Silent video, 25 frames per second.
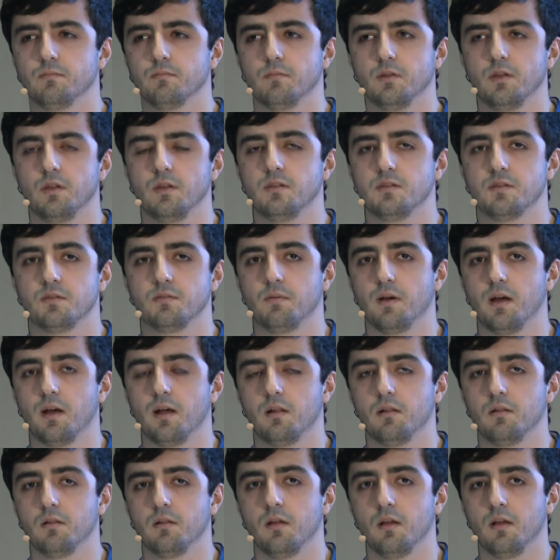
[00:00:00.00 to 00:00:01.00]

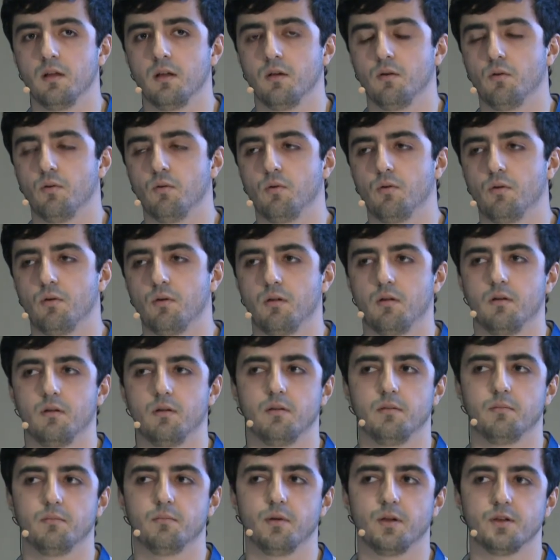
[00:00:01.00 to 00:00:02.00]
int_val
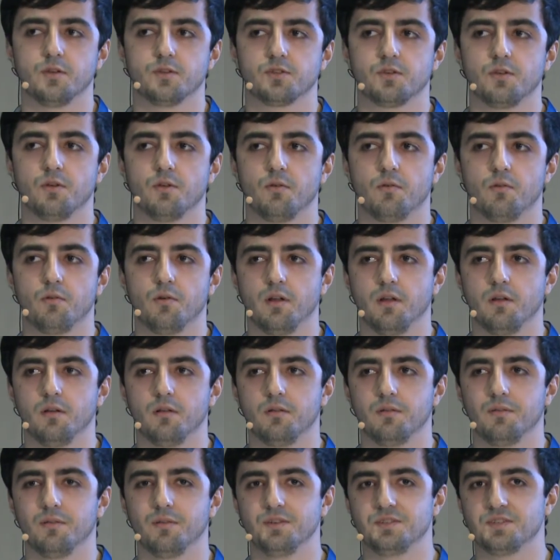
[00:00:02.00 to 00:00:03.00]
or MySQL
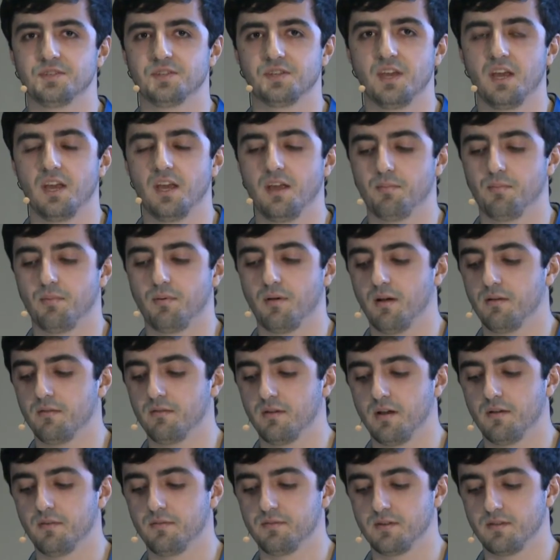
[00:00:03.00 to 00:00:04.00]
real escape
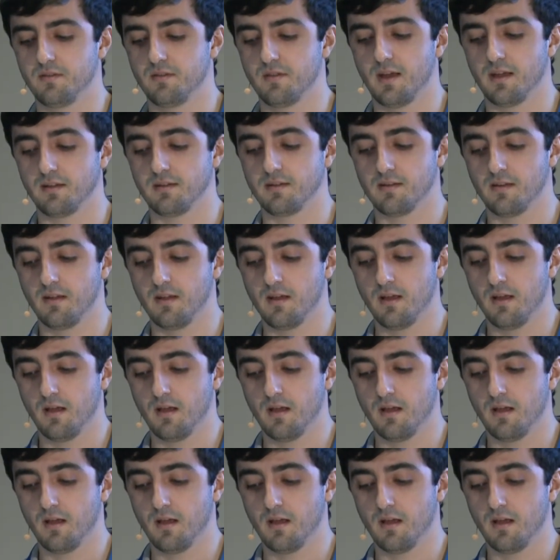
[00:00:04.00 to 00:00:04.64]
after that.